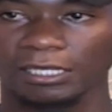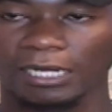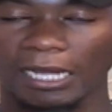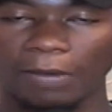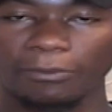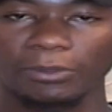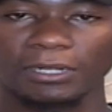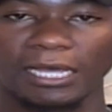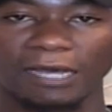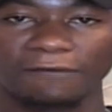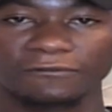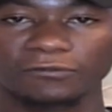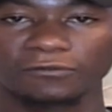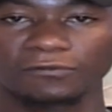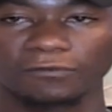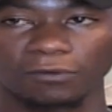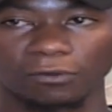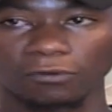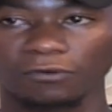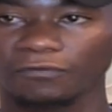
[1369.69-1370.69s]
I will have to
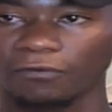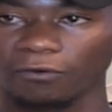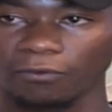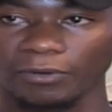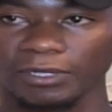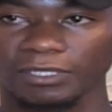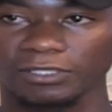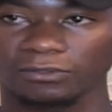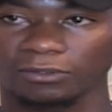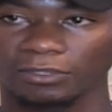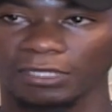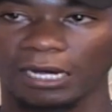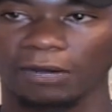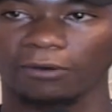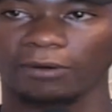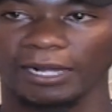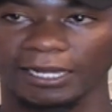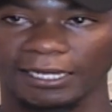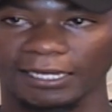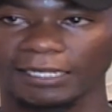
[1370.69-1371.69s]
look for ways on
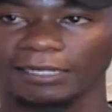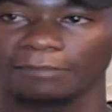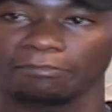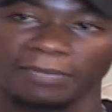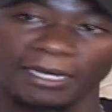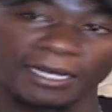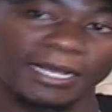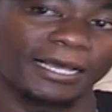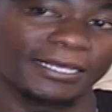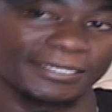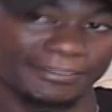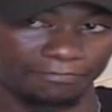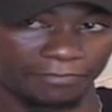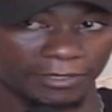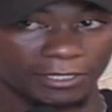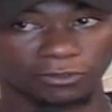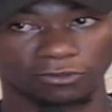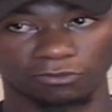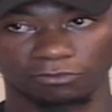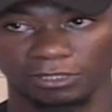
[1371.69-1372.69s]
how I can make her
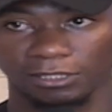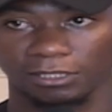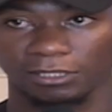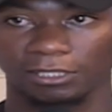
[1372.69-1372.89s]
speak to me.